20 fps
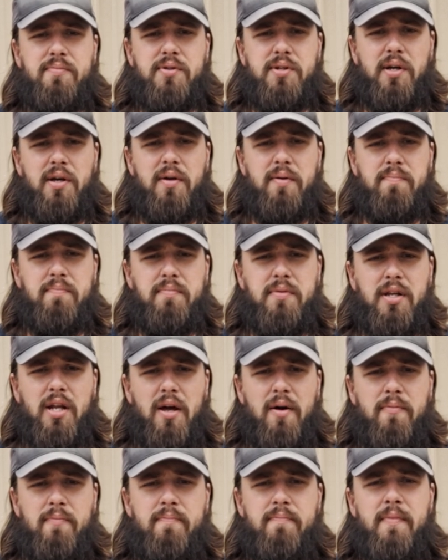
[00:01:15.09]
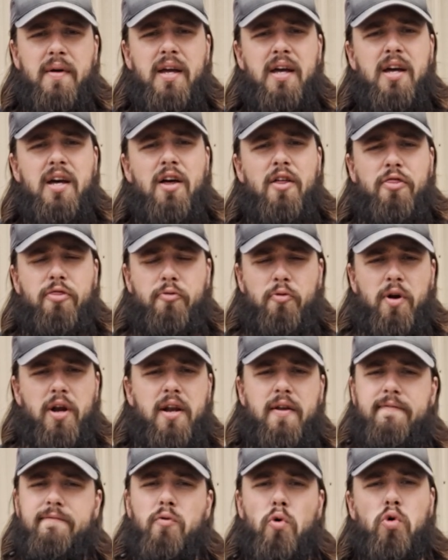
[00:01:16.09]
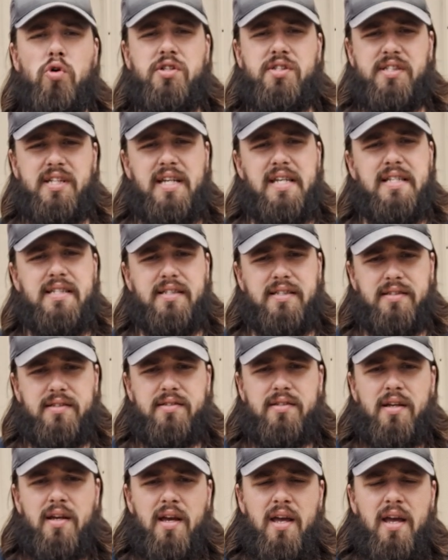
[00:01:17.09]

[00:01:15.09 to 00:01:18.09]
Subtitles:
to, 3 to 4 seasons.